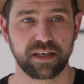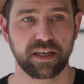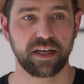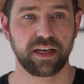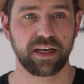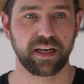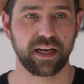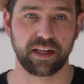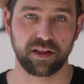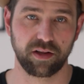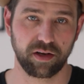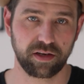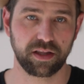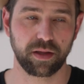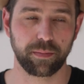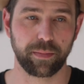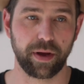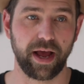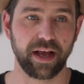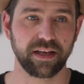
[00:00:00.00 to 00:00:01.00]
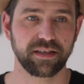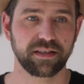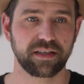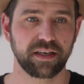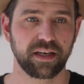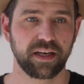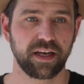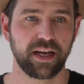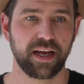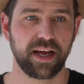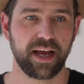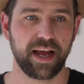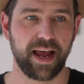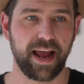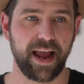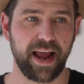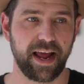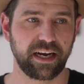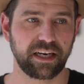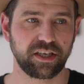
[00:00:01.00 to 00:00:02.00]
It looked the best,
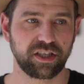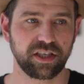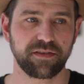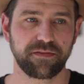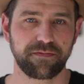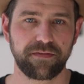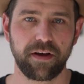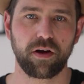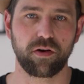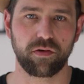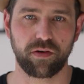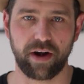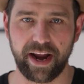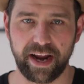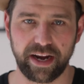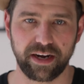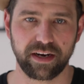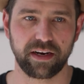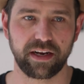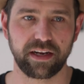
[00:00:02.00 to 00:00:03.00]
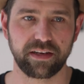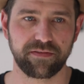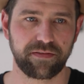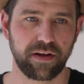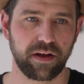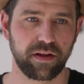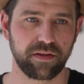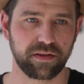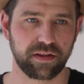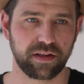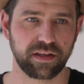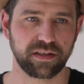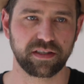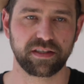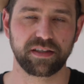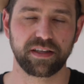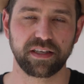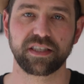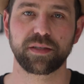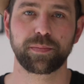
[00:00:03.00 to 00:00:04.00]
and it just felt right. It felt,
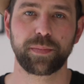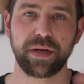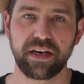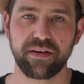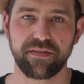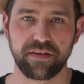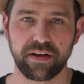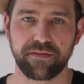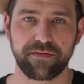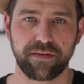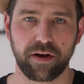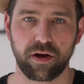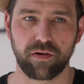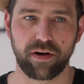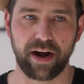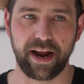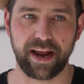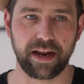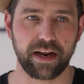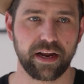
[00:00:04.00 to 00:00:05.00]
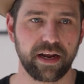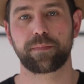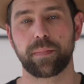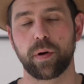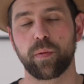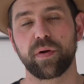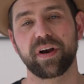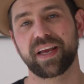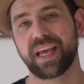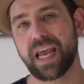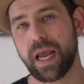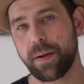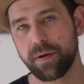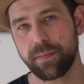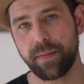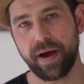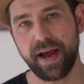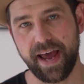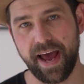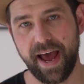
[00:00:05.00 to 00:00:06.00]
the speed of it felt right. But when it came to
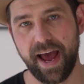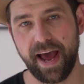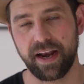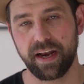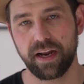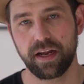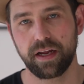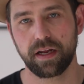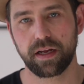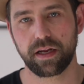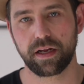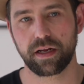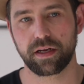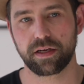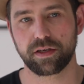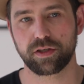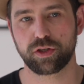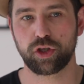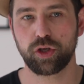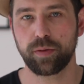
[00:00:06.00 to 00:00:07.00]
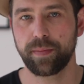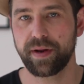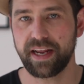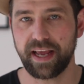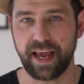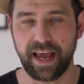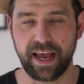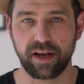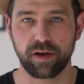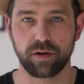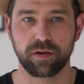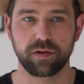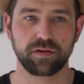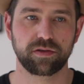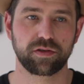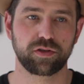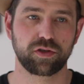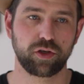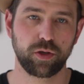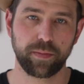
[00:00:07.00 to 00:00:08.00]
my ad, too many
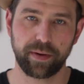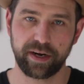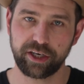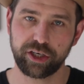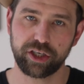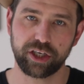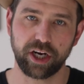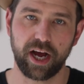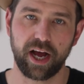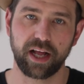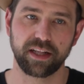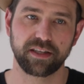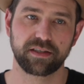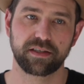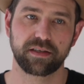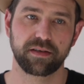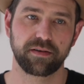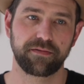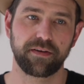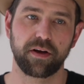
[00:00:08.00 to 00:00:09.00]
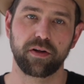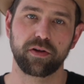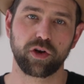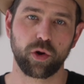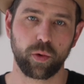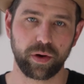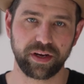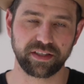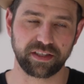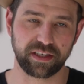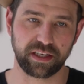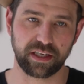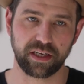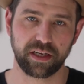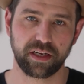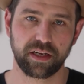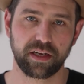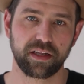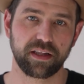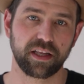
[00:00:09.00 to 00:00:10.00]
angles, too many shots, felt noisy.
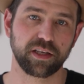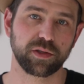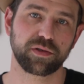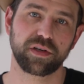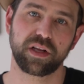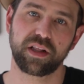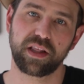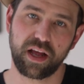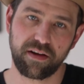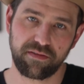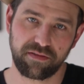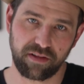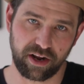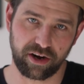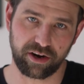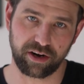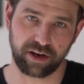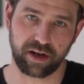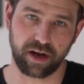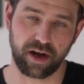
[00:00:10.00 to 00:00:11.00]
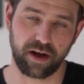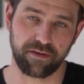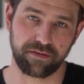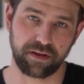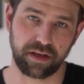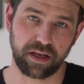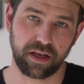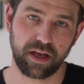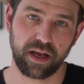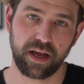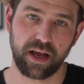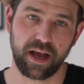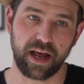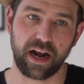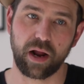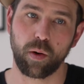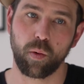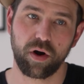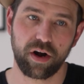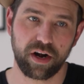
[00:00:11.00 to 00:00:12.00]
This was a love letter to coffee, and
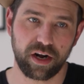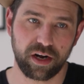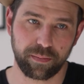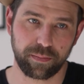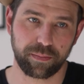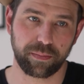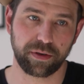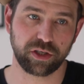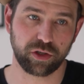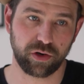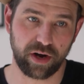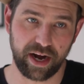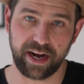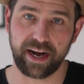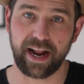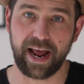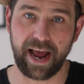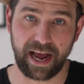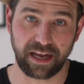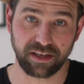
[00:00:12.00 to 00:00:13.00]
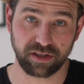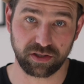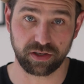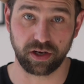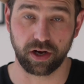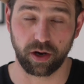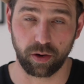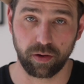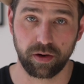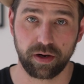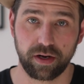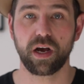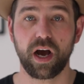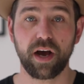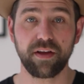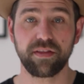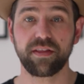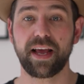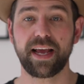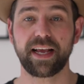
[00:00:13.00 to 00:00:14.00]
I wanted to portray it as so.
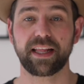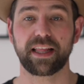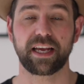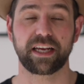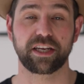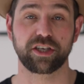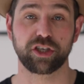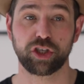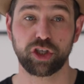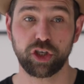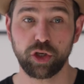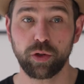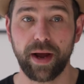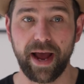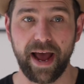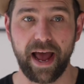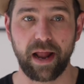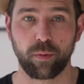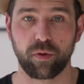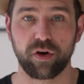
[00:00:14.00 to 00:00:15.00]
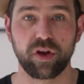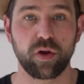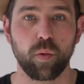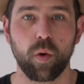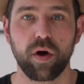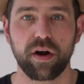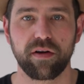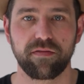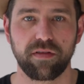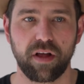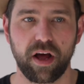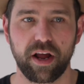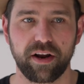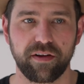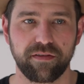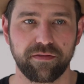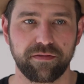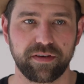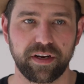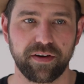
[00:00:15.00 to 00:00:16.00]
Unlike like a shoe ad where you want a lot
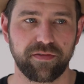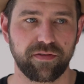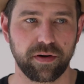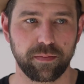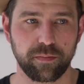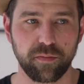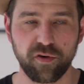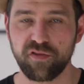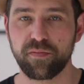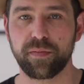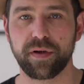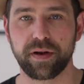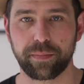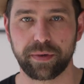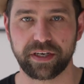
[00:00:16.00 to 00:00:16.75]
of different movement